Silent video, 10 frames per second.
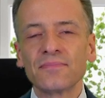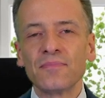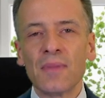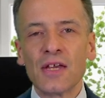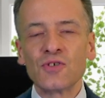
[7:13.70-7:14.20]

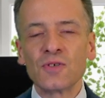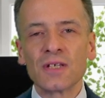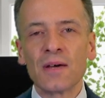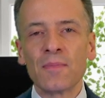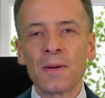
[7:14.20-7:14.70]

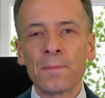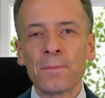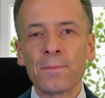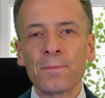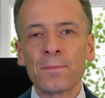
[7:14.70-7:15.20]
Meishu-sama.
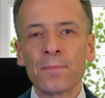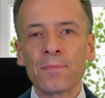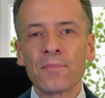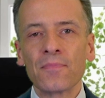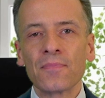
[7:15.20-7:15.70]

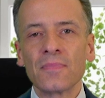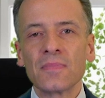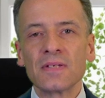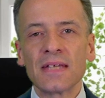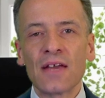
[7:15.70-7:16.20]

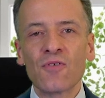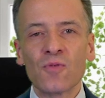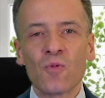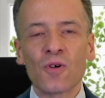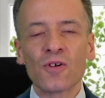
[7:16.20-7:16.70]
Sacred
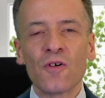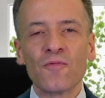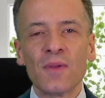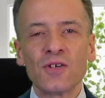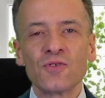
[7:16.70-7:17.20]
Word of
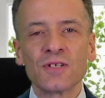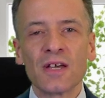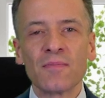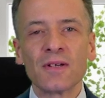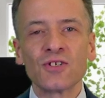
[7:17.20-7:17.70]

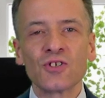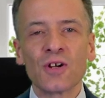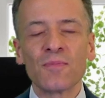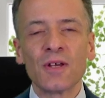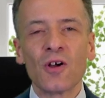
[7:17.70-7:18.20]
Meishu-sama
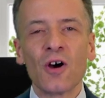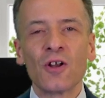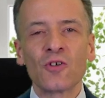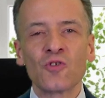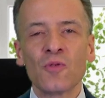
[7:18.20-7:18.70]
sermon on
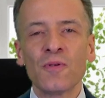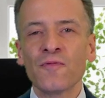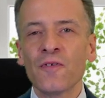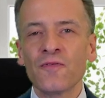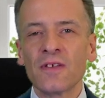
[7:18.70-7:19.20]
October
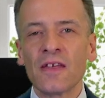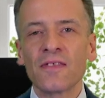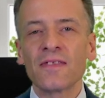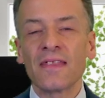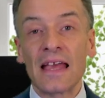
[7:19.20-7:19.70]
15th,
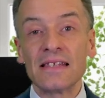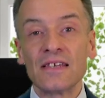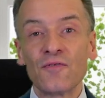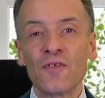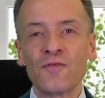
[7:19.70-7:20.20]

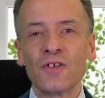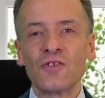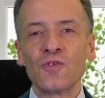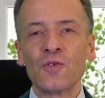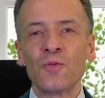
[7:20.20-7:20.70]

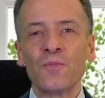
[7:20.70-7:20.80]
1952.